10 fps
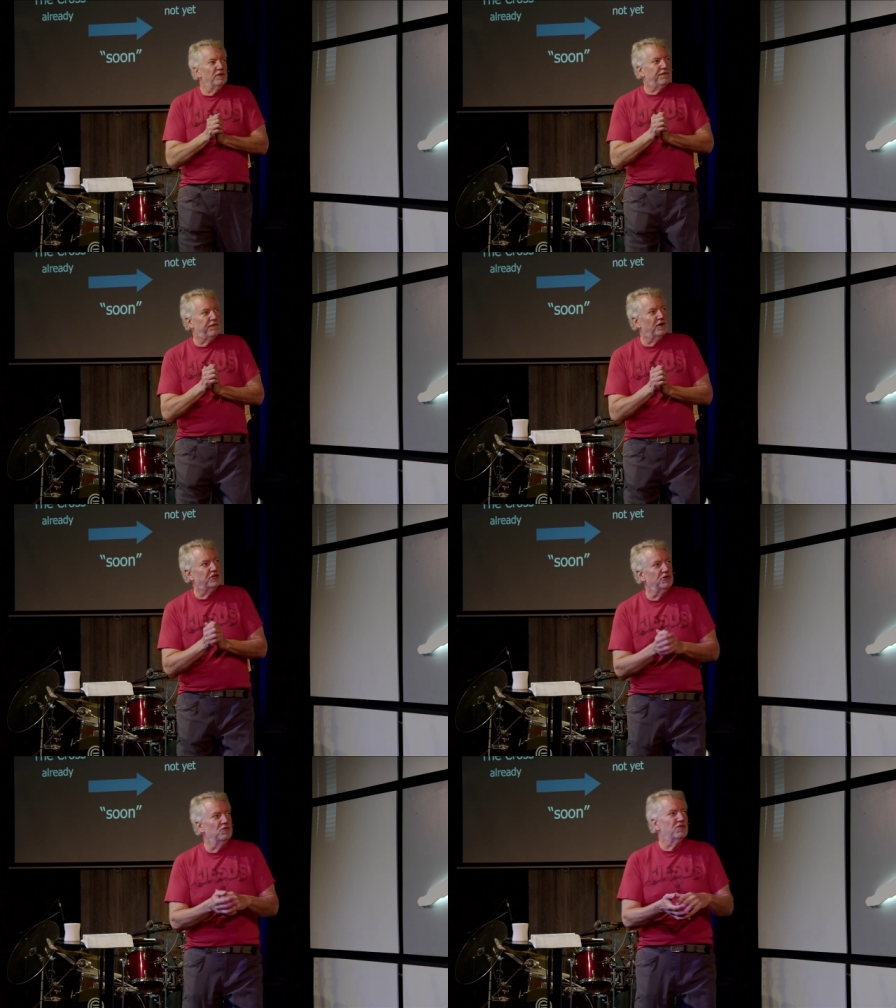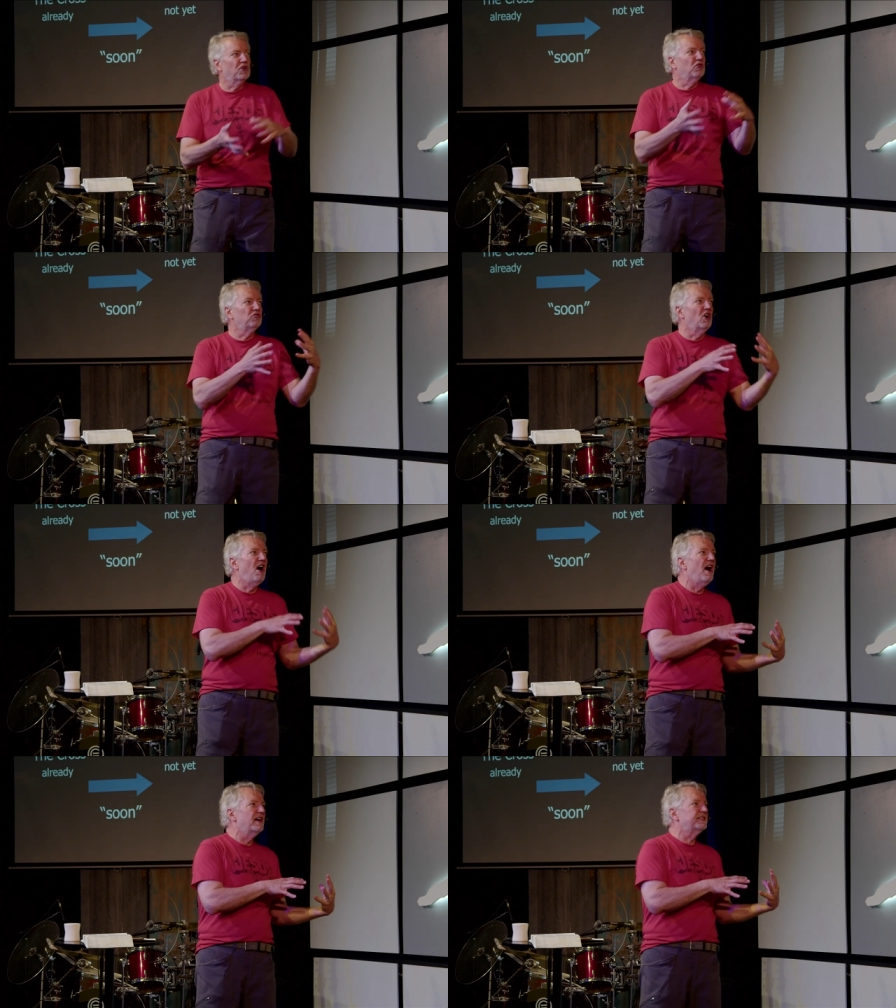refer to the
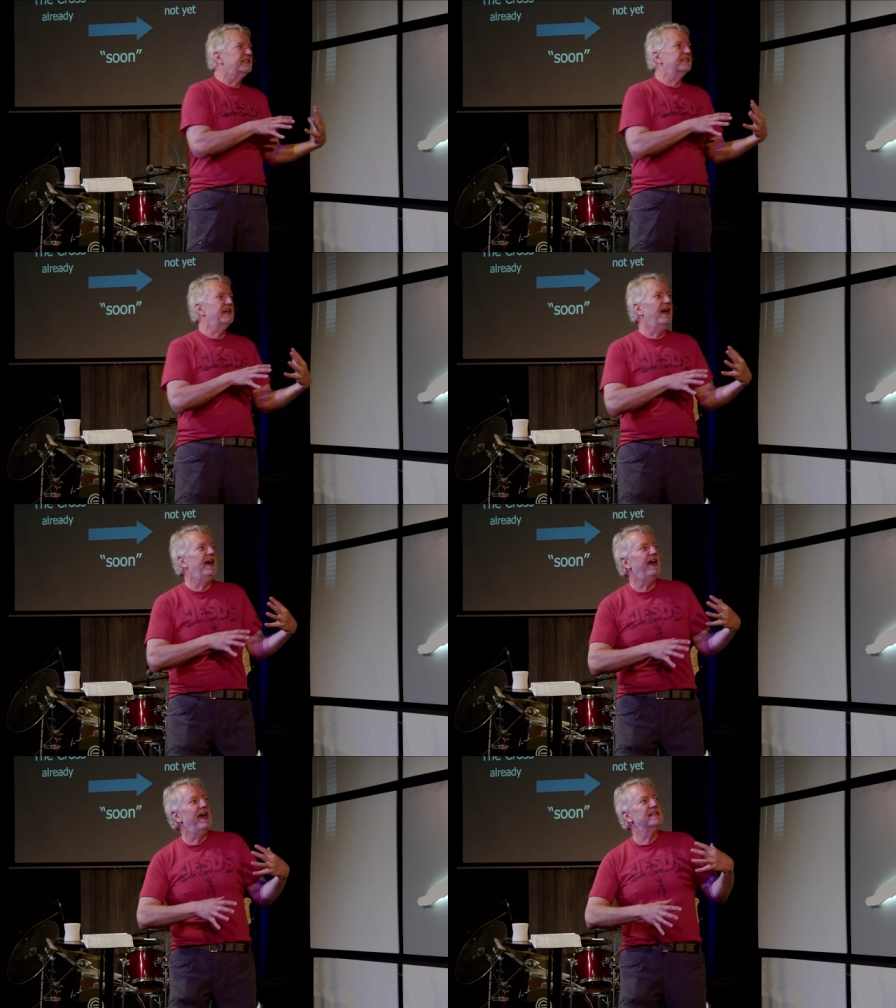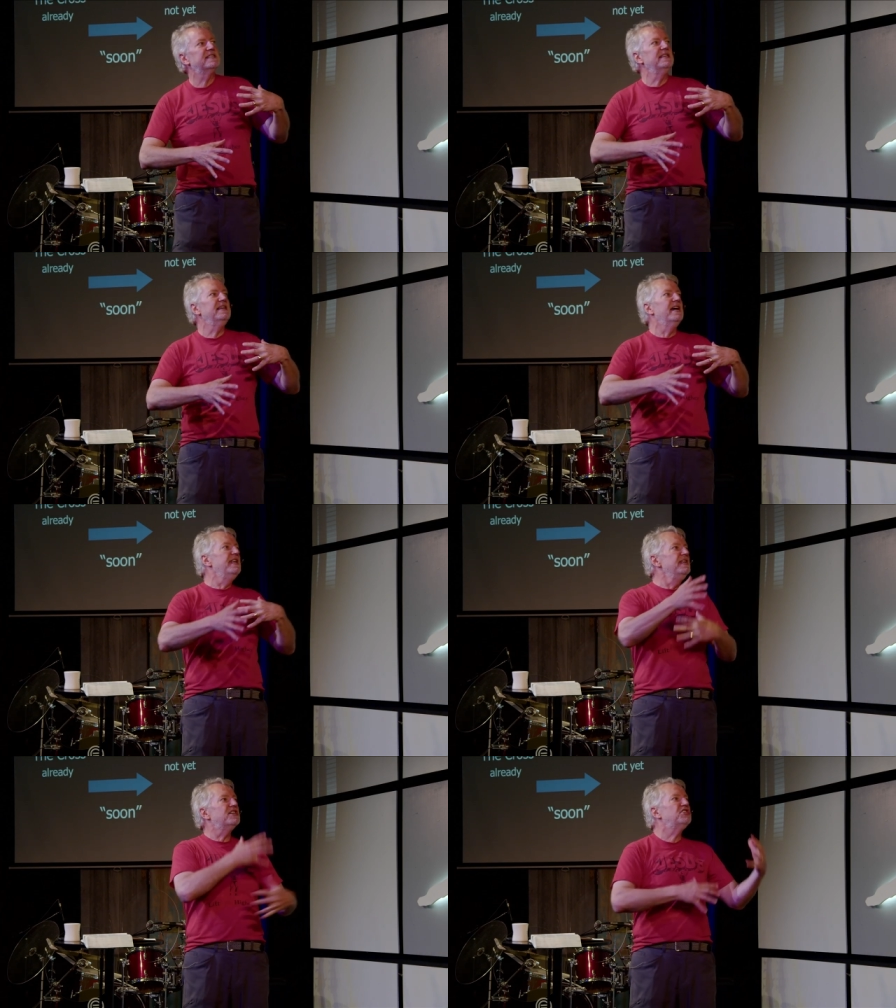cross uh, as the
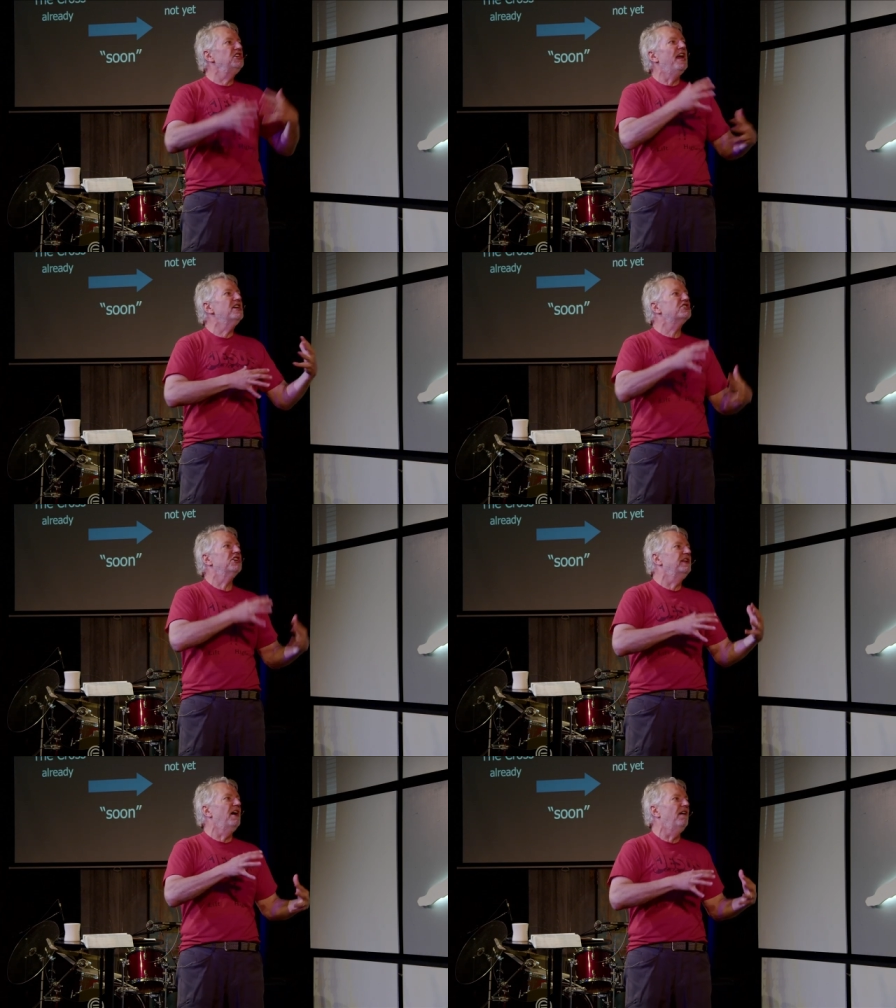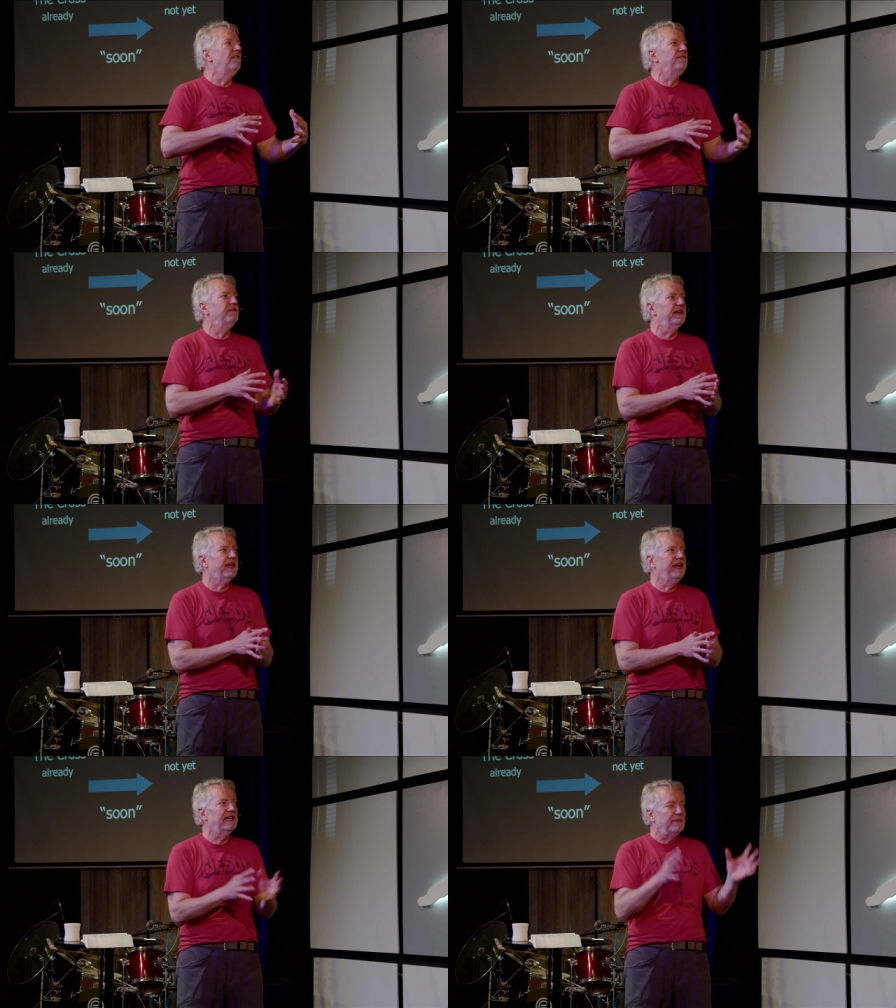initiation of the
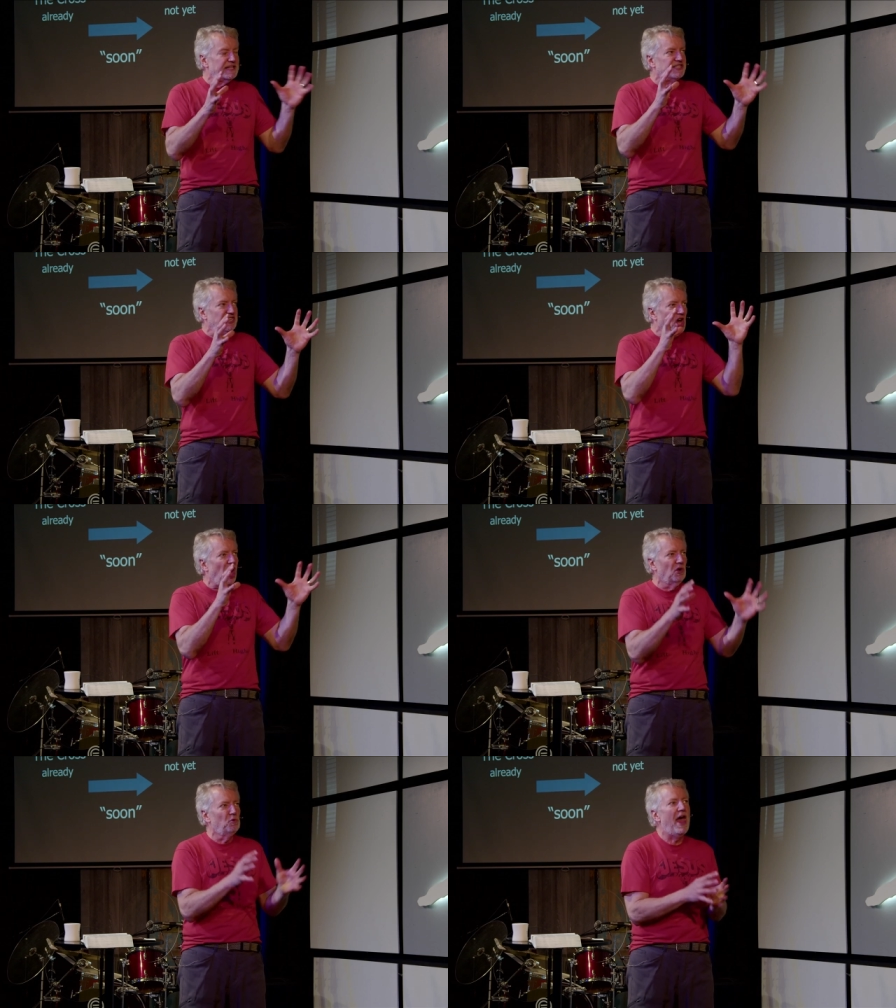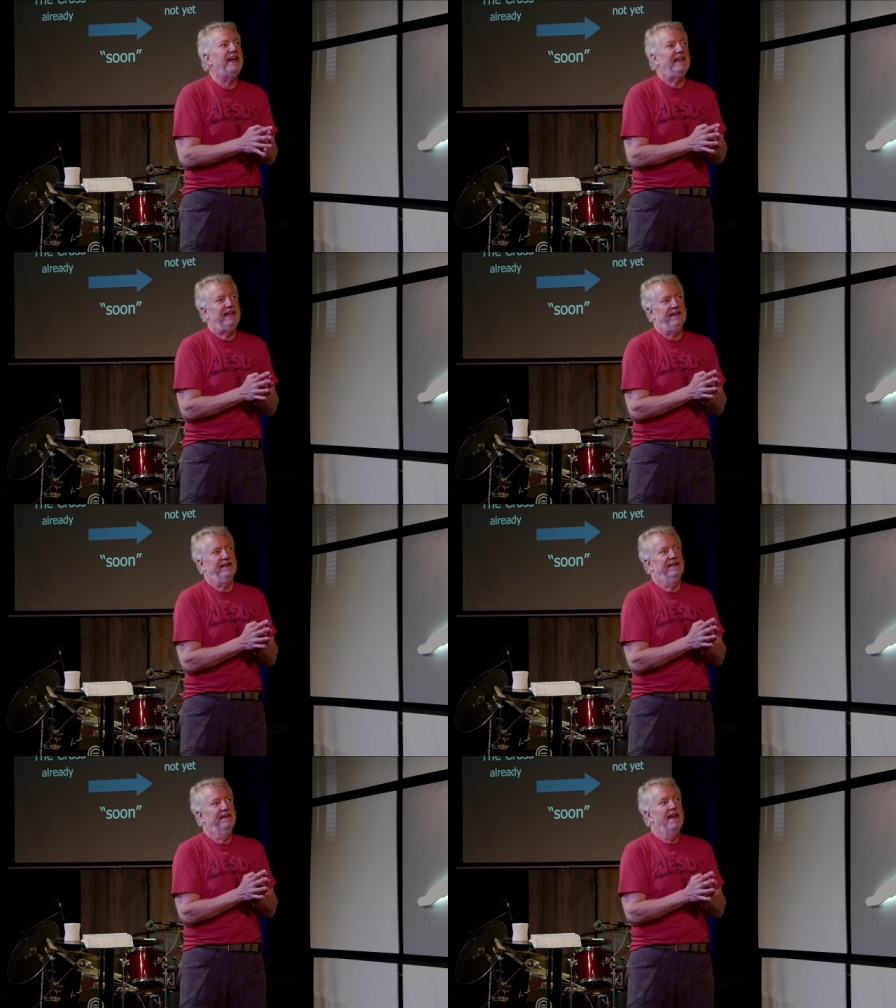kingdom. It's the already.
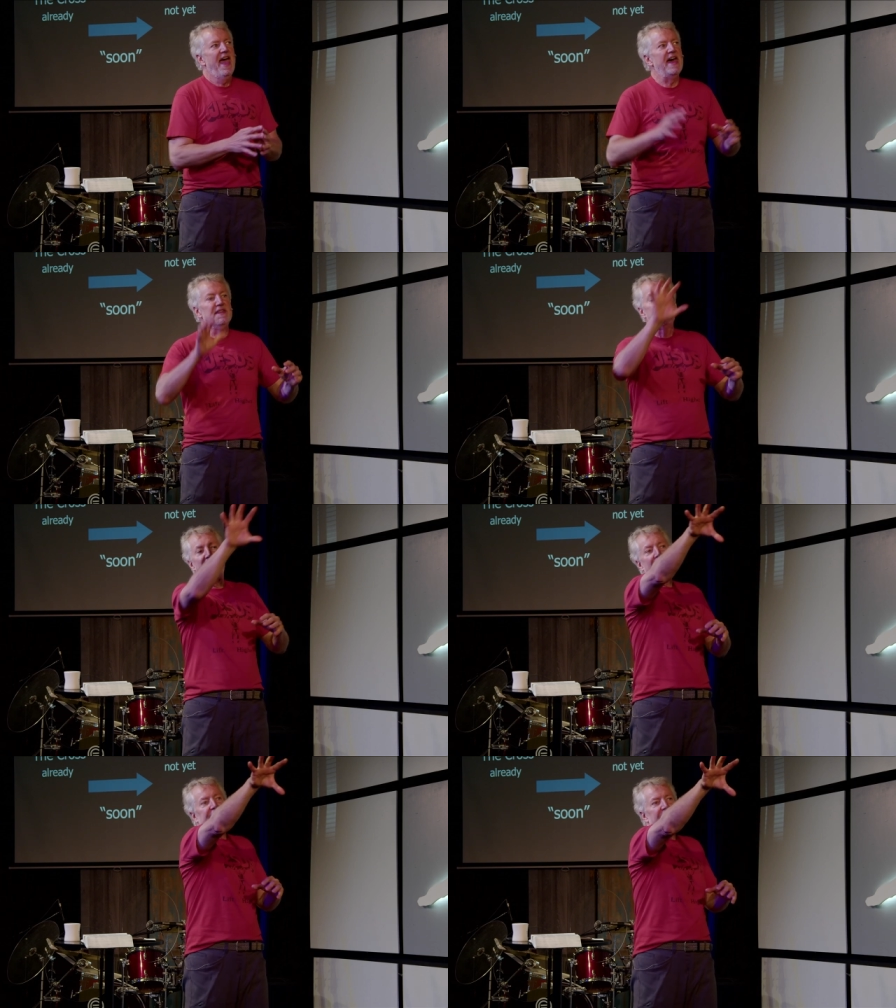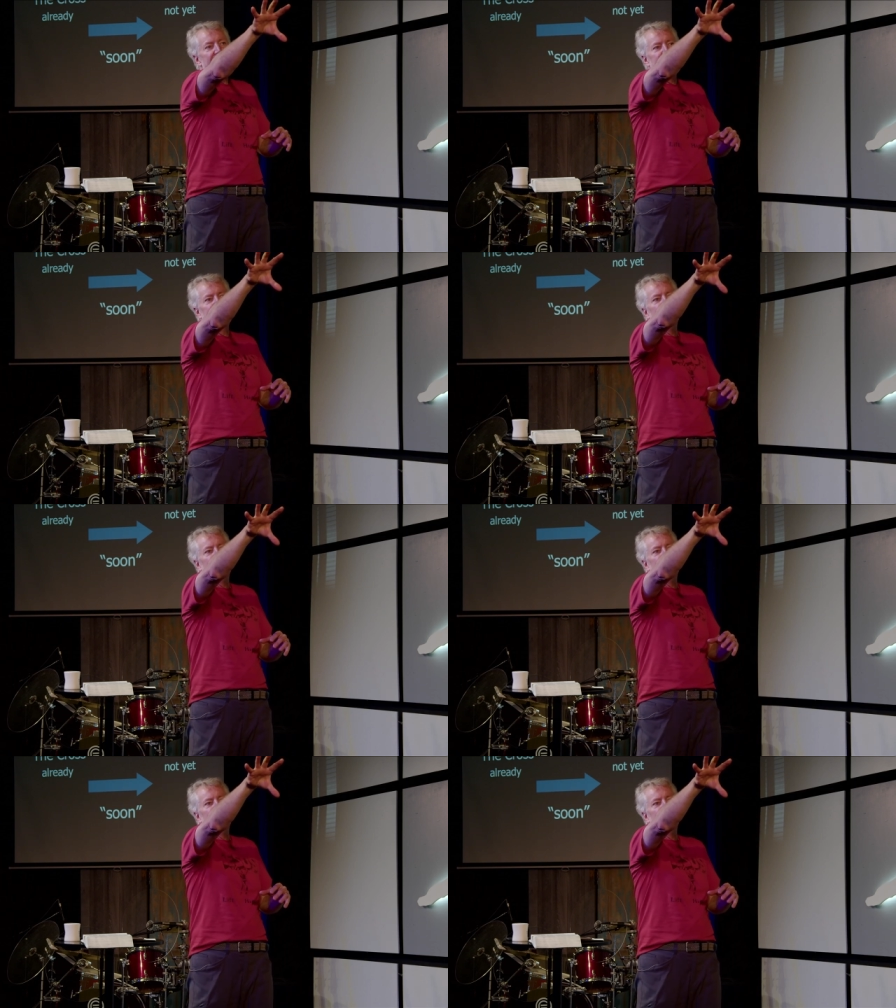And that day in